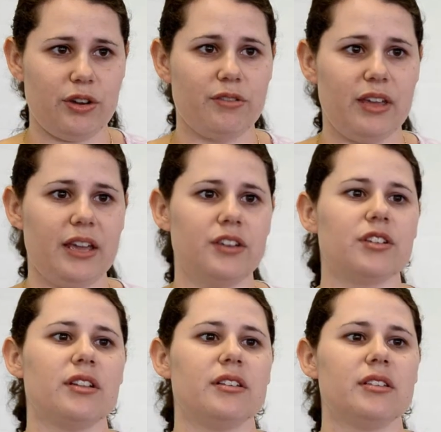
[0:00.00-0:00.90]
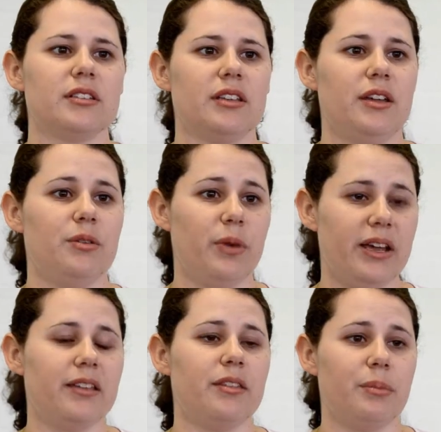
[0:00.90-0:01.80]
of the Angelus and
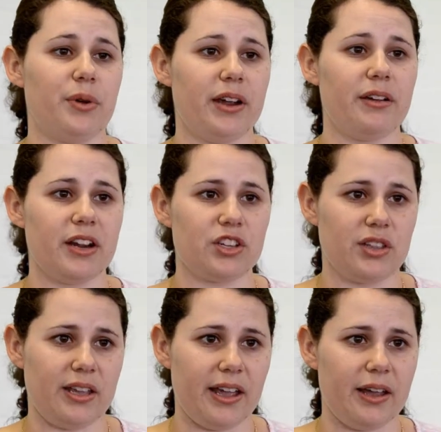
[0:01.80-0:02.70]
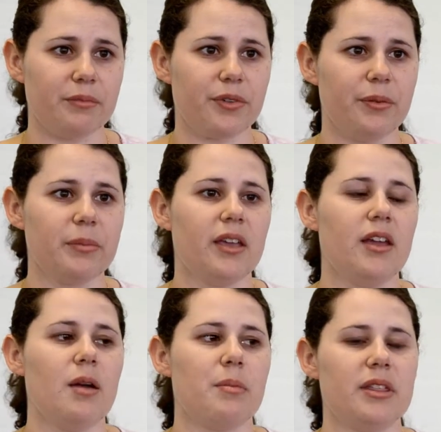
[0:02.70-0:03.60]
where the prayer actually came from.
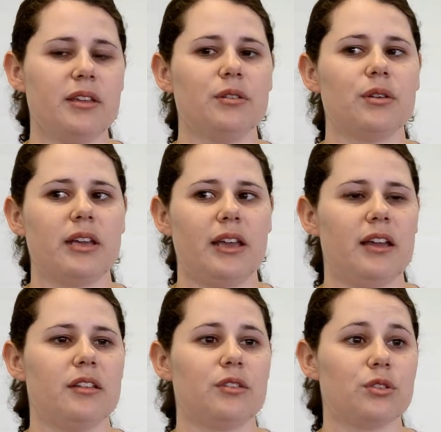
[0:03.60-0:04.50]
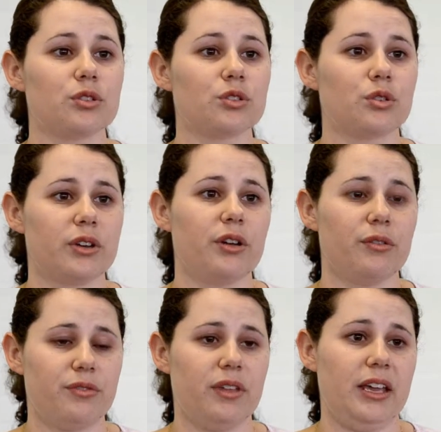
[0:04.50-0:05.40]
But then looking at the story
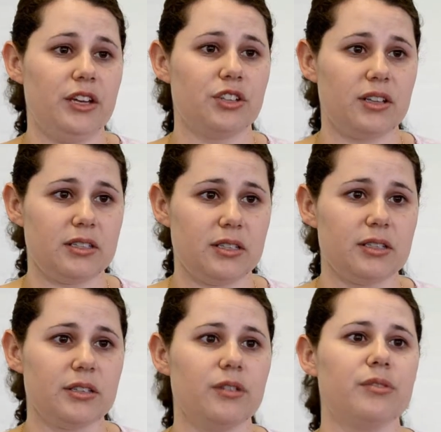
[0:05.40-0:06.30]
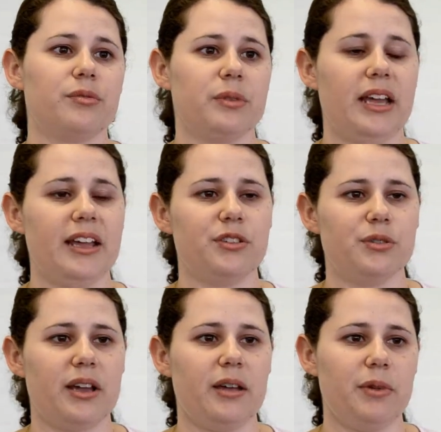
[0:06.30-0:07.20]
of the Angelus itself, when the
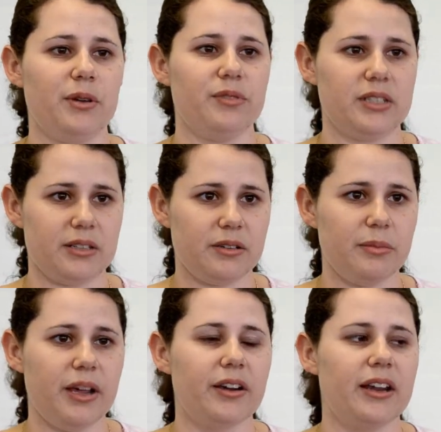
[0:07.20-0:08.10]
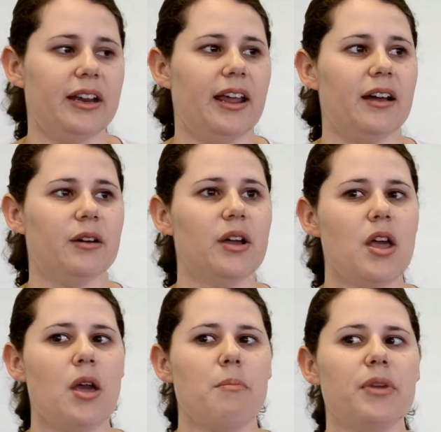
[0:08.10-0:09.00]
angel Gabriel visited Mary, and how
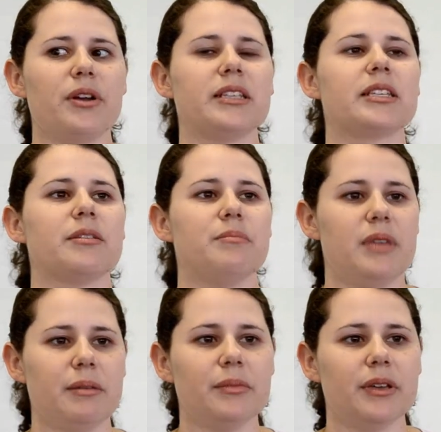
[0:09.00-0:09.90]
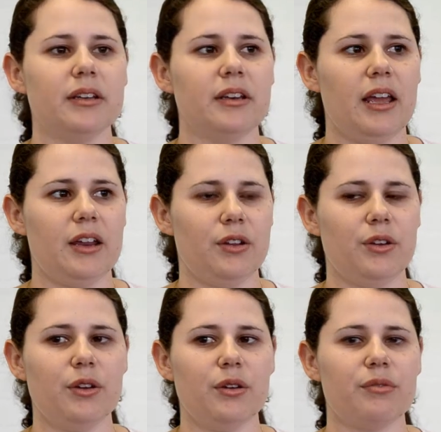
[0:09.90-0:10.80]
Mary's commitment and
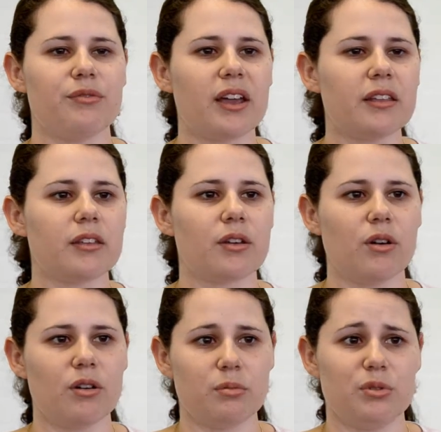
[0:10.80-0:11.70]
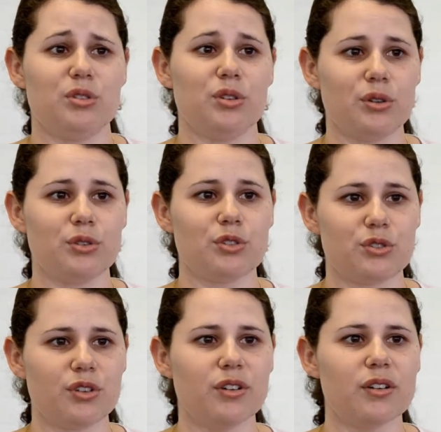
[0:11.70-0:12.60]
her faith in God was so
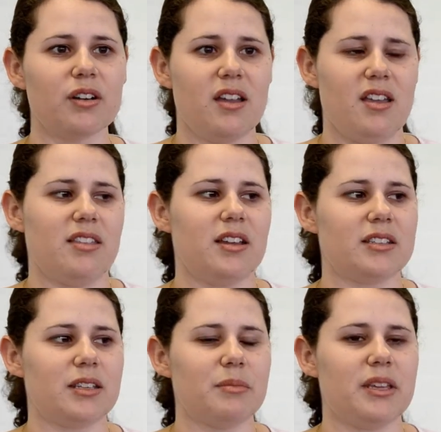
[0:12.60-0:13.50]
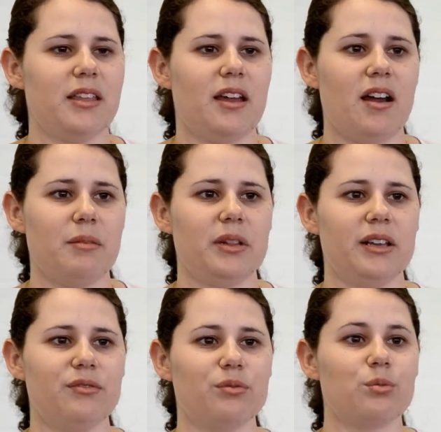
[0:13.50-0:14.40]
strong that it's something that I
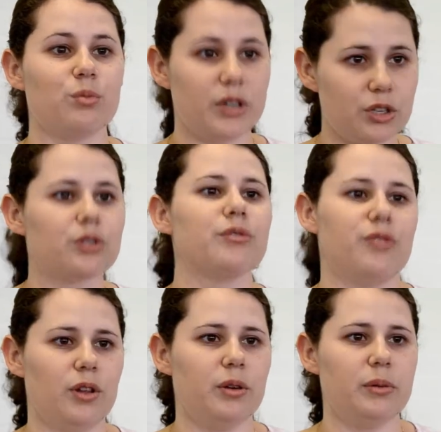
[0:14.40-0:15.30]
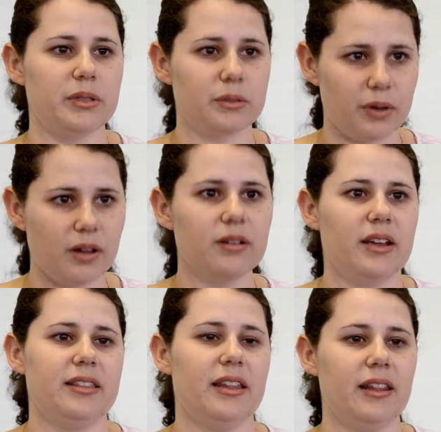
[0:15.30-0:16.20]
believe we should follow as well,
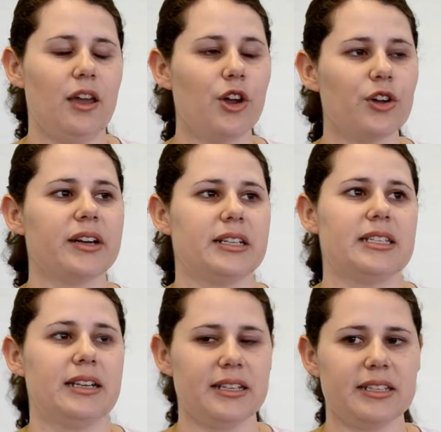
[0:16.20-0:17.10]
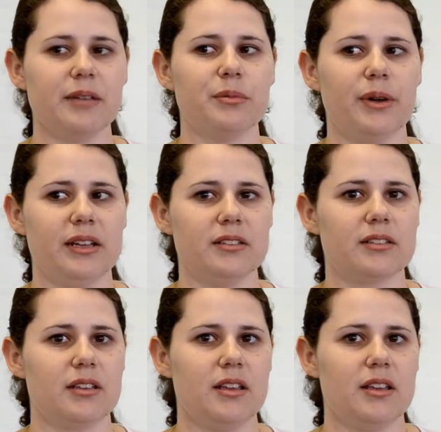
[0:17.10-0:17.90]
and that her as an example has